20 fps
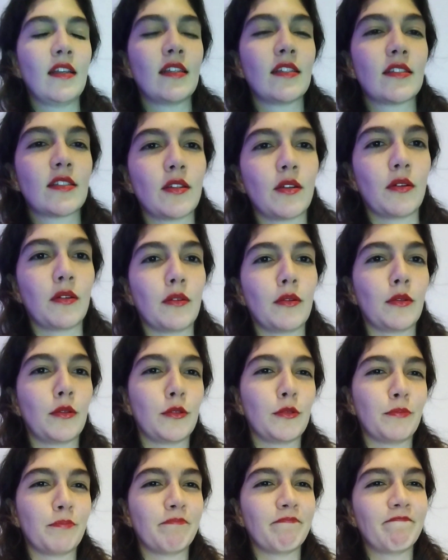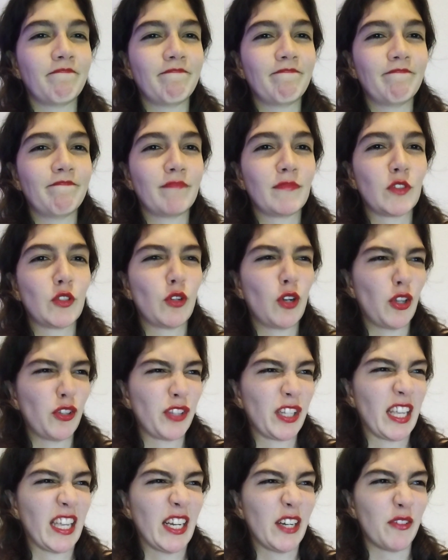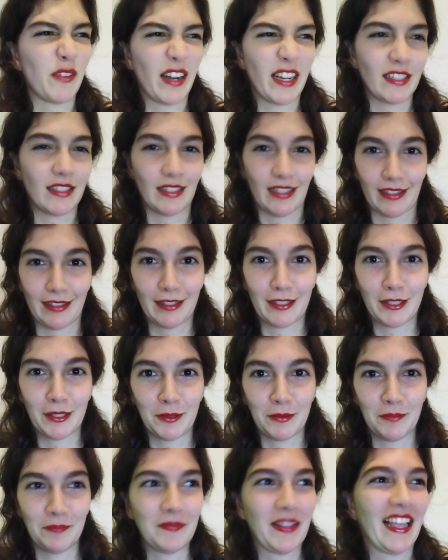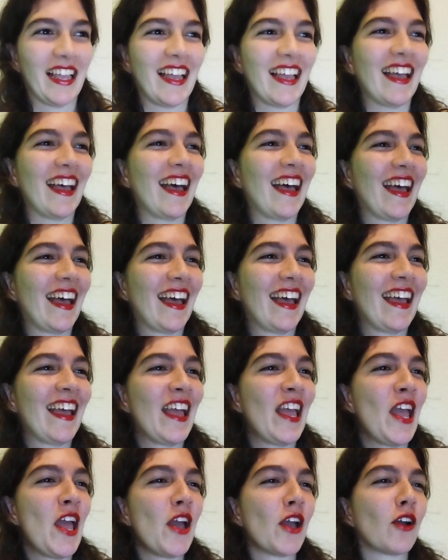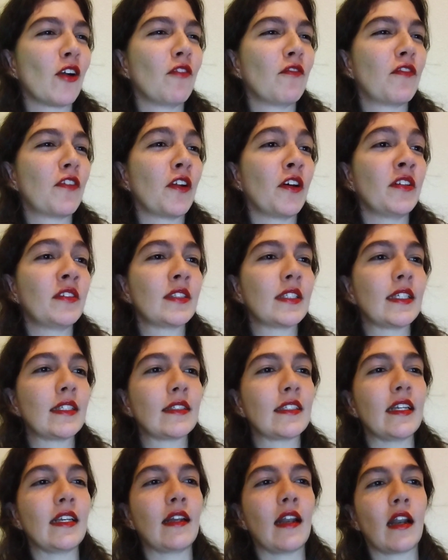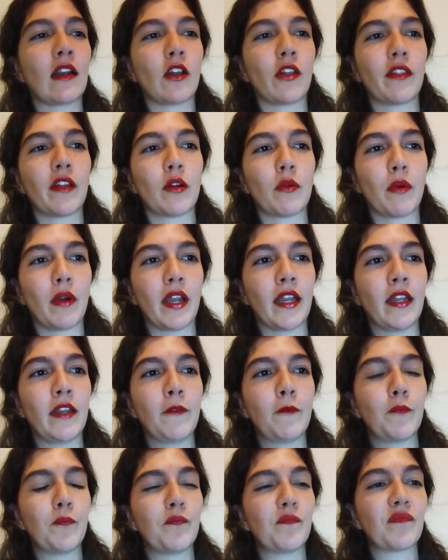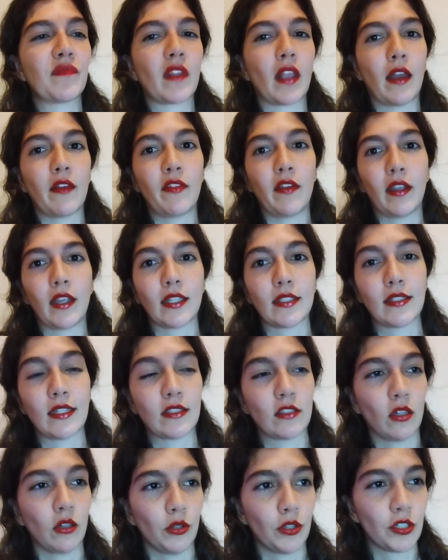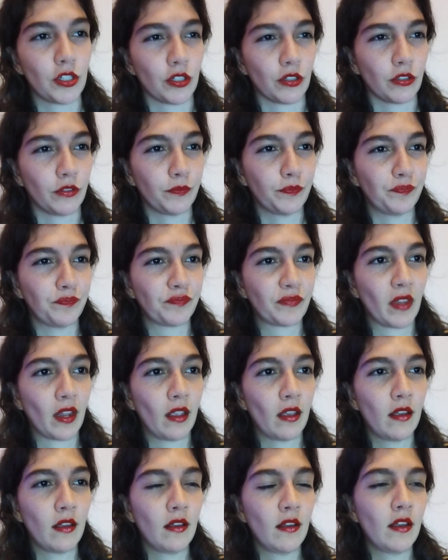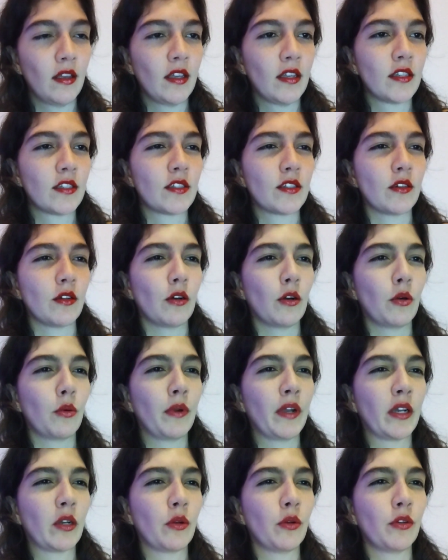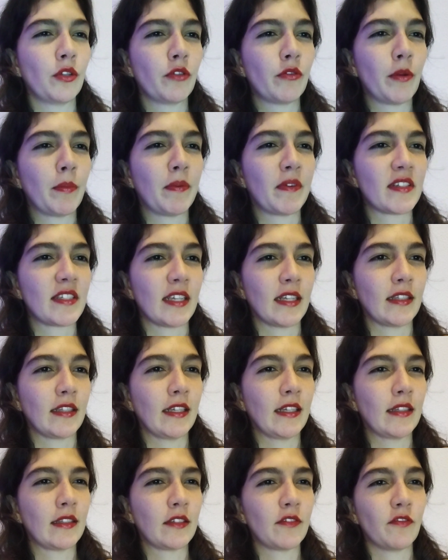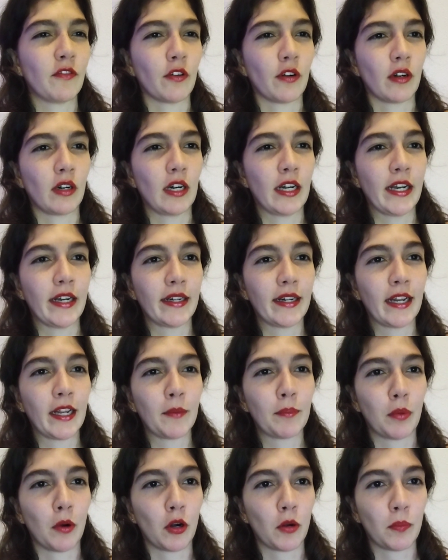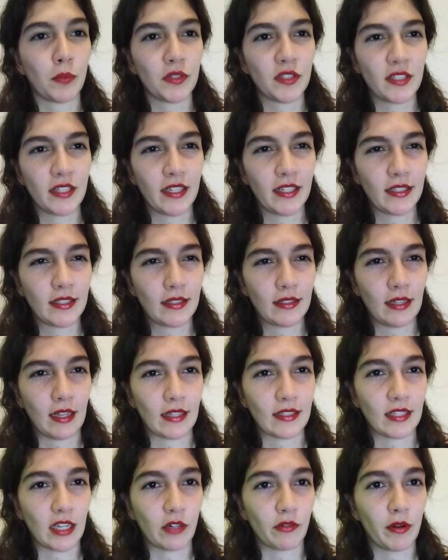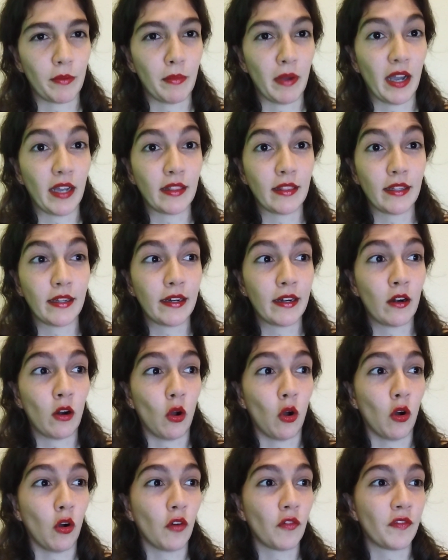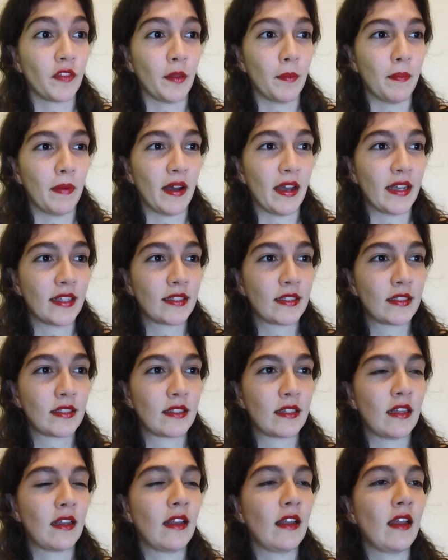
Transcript: So do not erase it. Confront it in another way, I think is the solution. So we could represent it for learning purposes as a reminder of the past